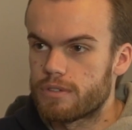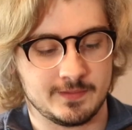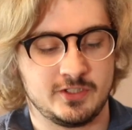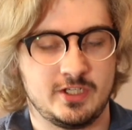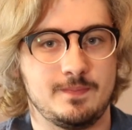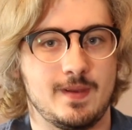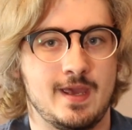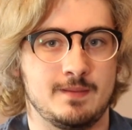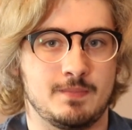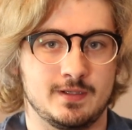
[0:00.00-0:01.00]
it's cheap
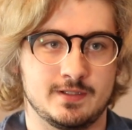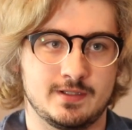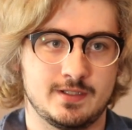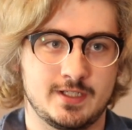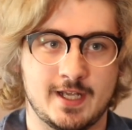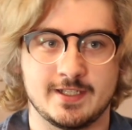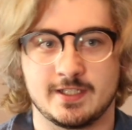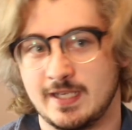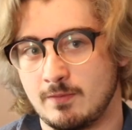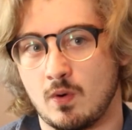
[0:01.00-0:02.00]
but still has the
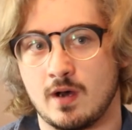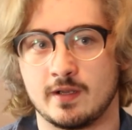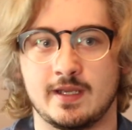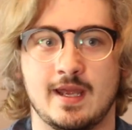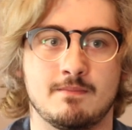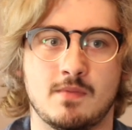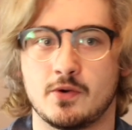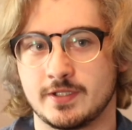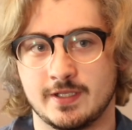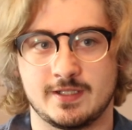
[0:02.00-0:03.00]
same quality and
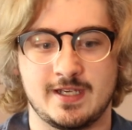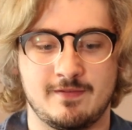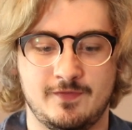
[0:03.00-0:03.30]
most of the same